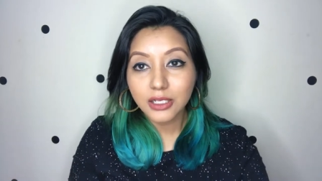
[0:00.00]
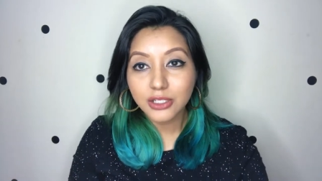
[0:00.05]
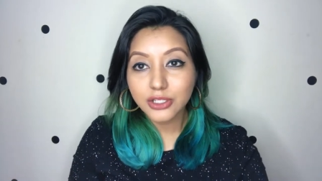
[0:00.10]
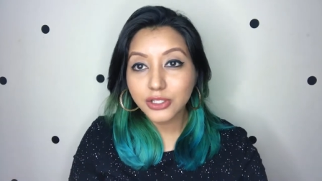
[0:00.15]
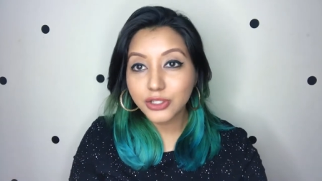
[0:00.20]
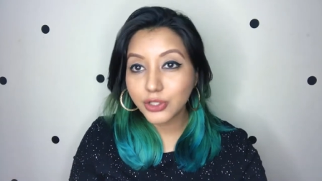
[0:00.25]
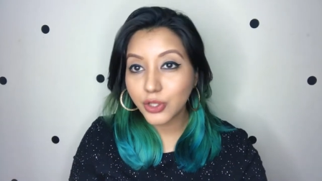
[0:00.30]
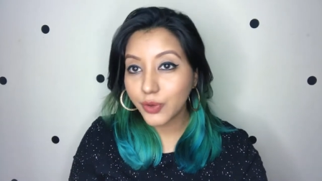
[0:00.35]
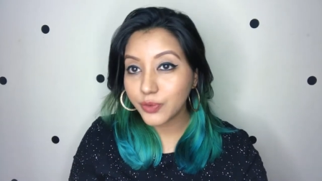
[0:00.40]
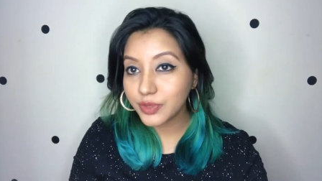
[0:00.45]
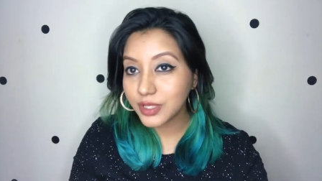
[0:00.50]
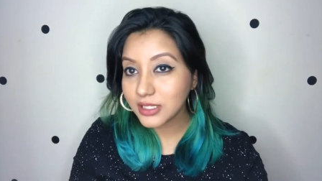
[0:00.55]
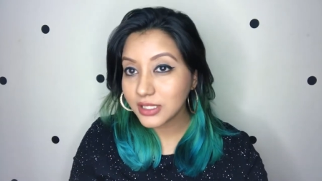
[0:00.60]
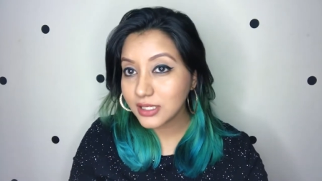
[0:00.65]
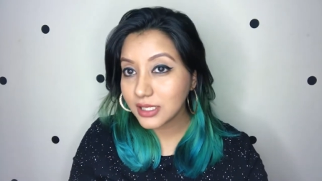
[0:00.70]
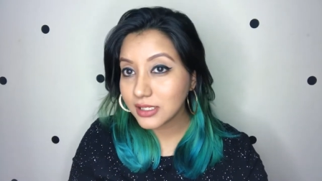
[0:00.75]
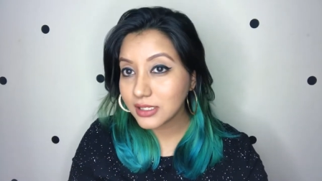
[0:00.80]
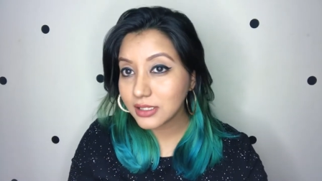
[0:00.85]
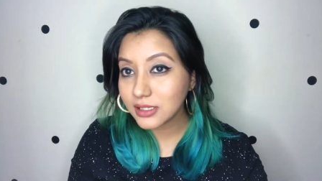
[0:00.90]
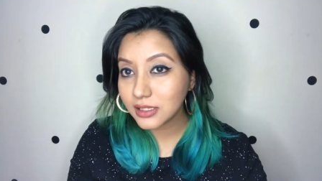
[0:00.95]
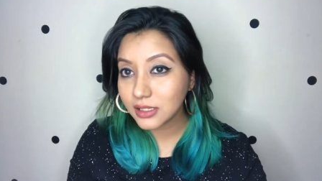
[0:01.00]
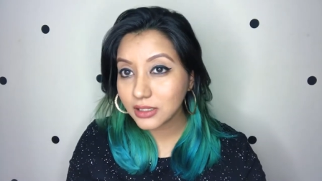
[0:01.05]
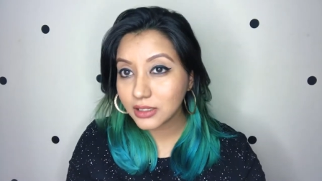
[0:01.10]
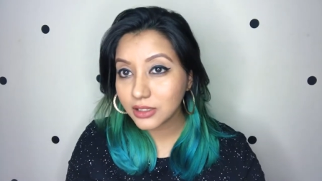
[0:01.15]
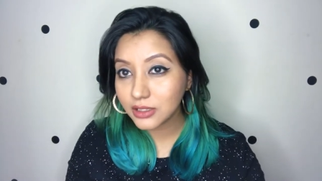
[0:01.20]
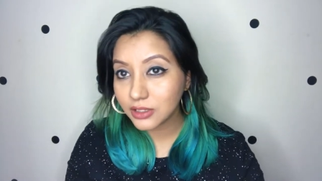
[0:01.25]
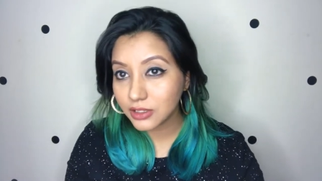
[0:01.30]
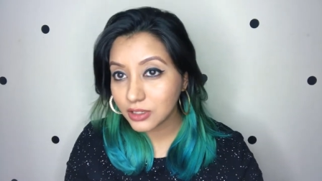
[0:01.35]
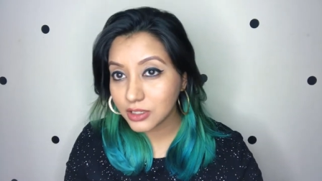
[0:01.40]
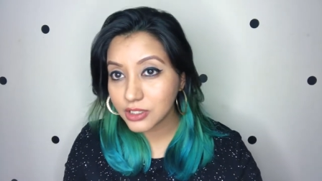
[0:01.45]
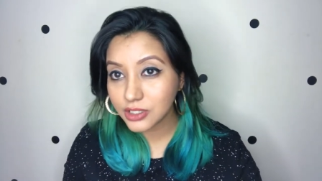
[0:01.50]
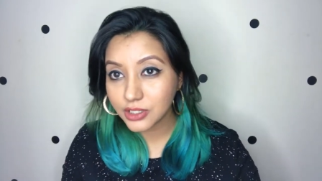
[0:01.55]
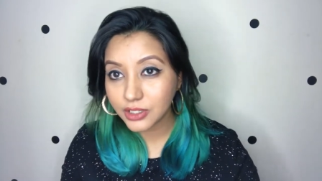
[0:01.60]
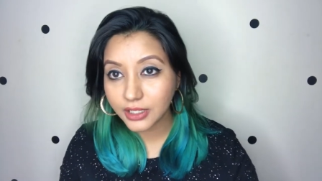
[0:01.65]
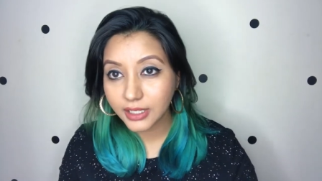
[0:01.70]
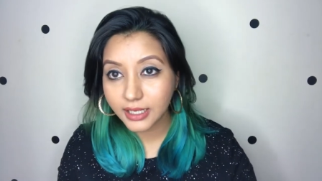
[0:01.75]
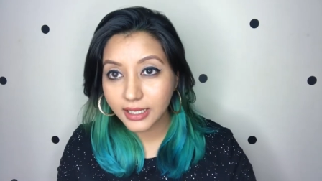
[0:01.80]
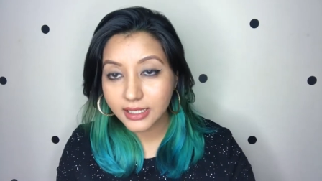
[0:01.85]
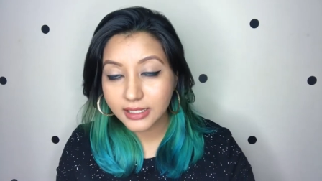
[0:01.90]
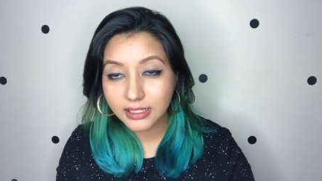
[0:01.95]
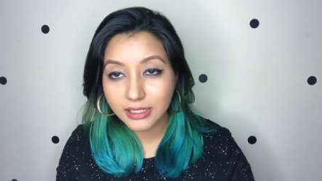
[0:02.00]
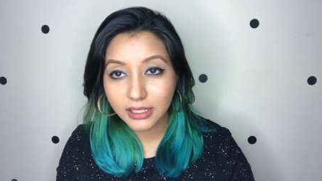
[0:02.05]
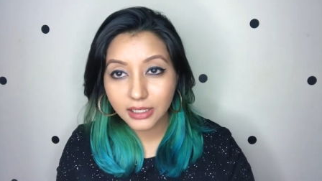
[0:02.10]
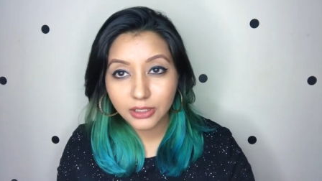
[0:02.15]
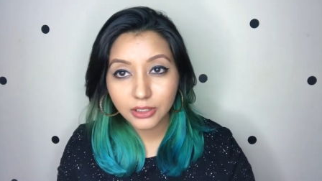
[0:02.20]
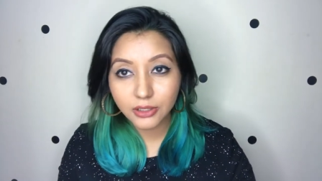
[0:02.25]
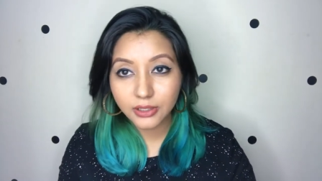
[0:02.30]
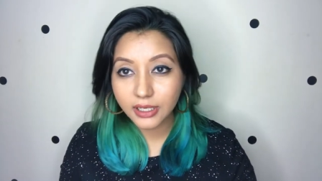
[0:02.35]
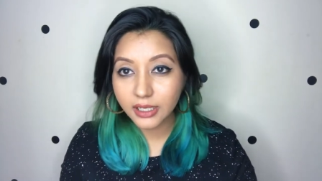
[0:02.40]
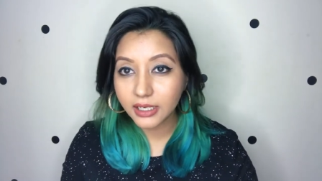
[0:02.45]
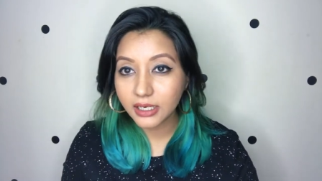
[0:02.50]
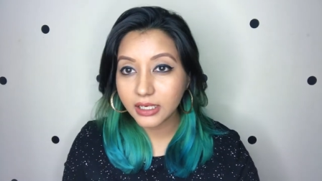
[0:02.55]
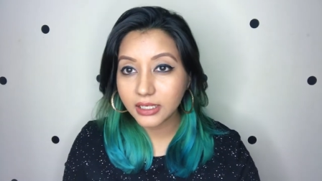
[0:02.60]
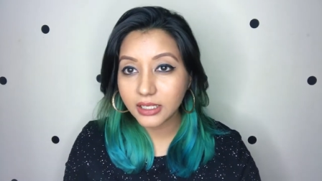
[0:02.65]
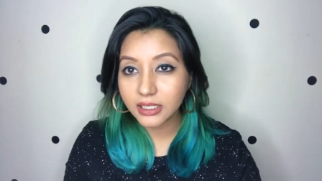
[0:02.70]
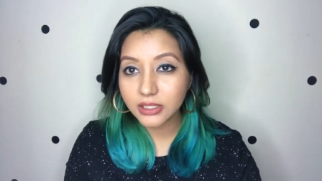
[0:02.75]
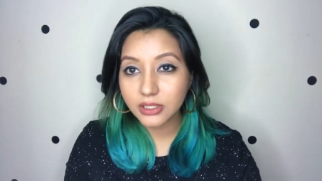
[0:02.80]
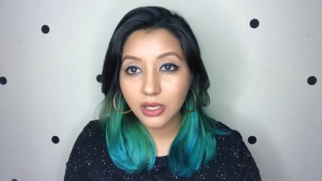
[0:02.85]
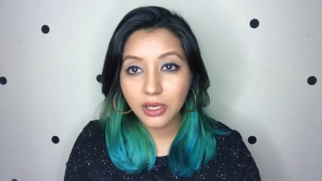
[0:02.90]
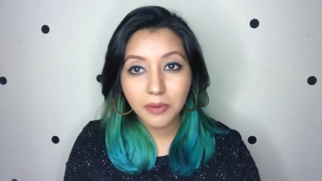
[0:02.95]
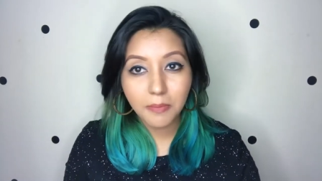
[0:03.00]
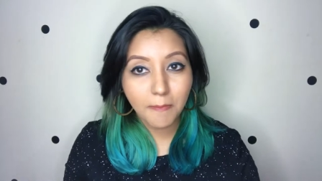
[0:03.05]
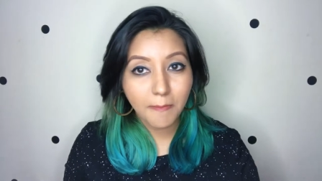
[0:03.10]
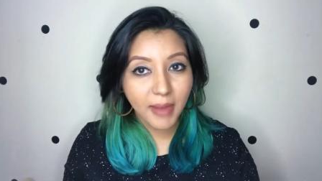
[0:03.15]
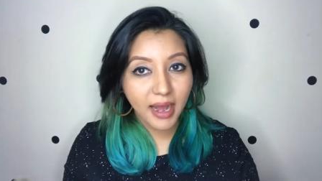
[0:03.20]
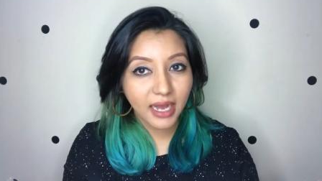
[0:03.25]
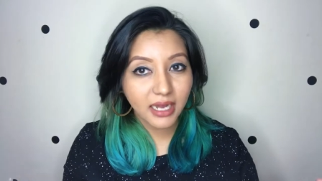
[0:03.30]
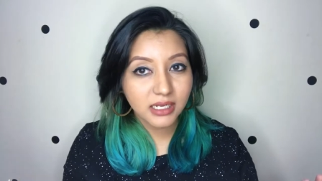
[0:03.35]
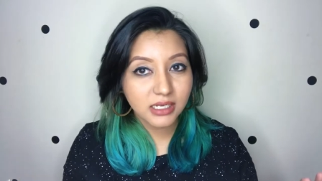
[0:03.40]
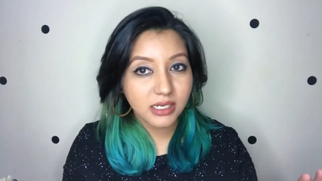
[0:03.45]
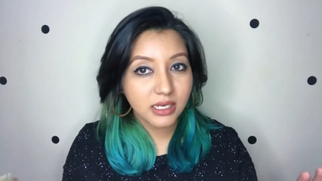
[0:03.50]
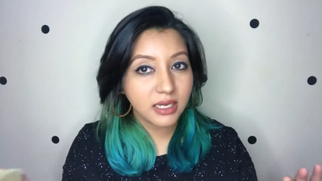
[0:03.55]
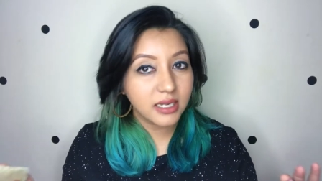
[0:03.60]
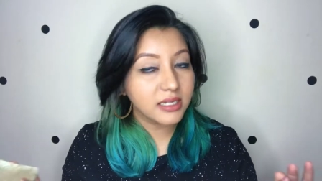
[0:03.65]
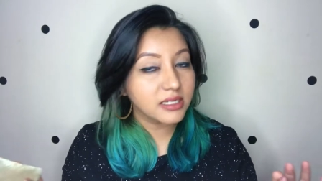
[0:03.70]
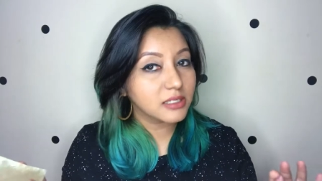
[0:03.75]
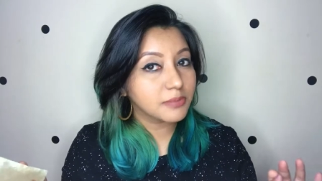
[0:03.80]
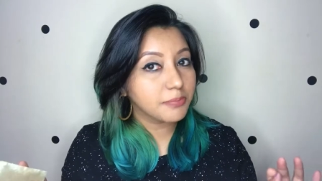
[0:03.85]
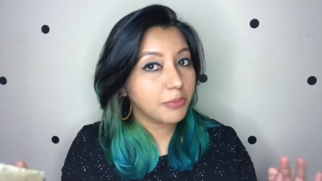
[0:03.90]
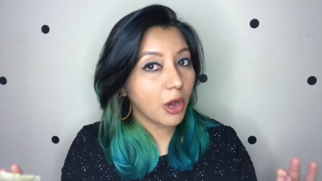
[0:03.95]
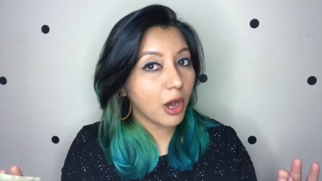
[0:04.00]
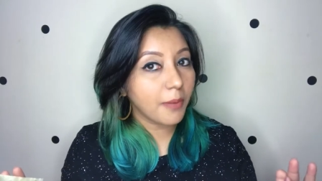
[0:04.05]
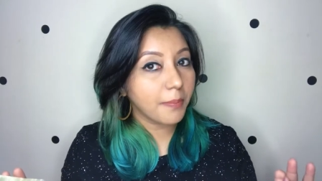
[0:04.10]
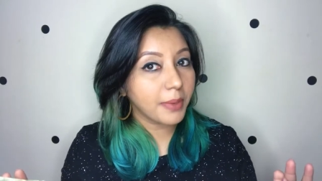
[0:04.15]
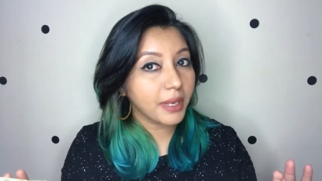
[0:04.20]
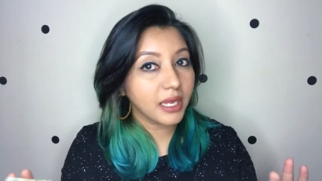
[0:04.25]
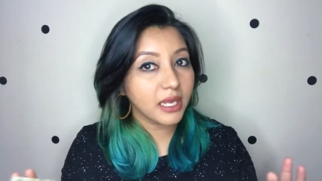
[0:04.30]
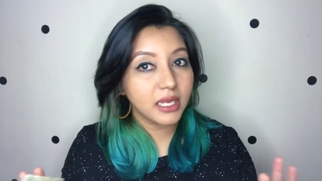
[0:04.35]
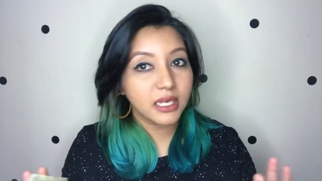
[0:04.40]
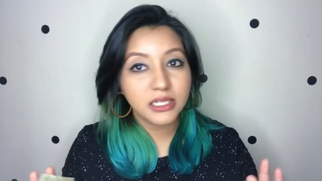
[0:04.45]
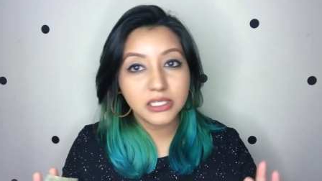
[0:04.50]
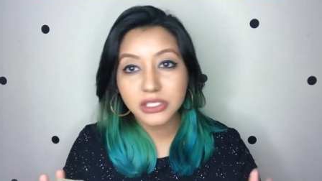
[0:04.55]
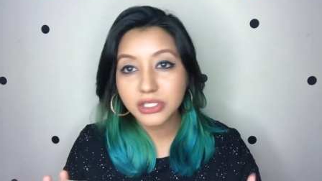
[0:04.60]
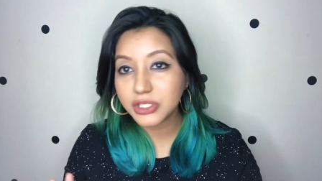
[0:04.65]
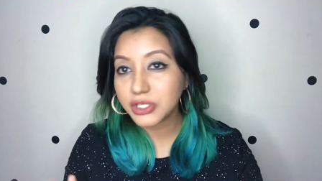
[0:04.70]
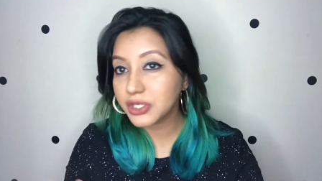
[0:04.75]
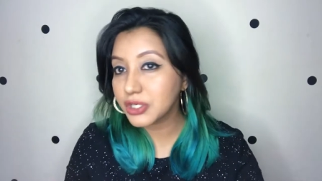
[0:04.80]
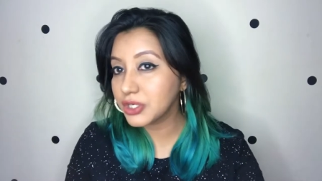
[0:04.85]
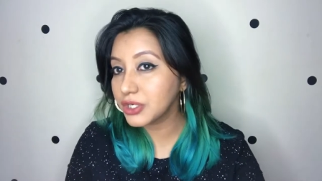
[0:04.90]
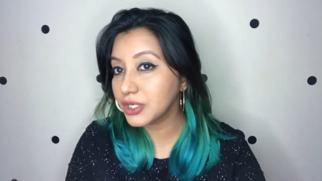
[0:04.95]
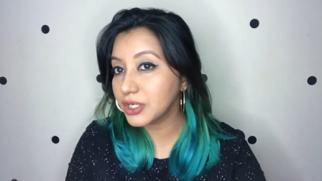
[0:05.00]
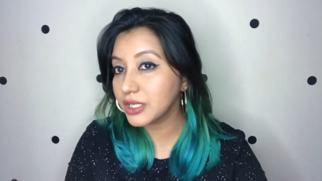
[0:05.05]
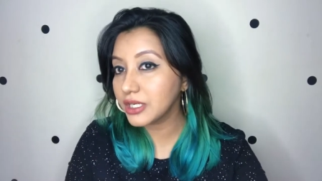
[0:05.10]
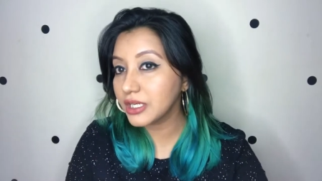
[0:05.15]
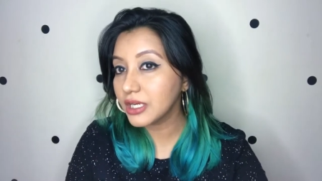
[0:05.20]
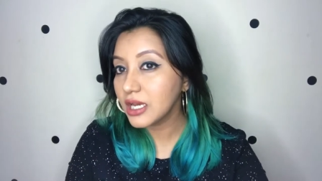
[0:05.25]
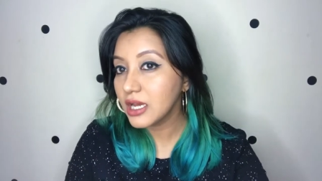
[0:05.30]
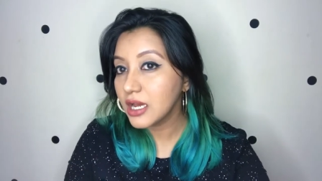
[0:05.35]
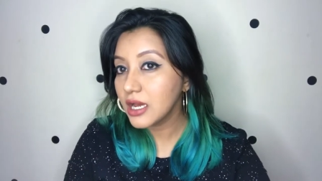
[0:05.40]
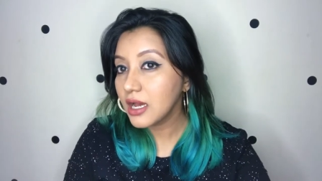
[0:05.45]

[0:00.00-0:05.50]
so this is still good you guys like look at it it's all matte it's popping it's good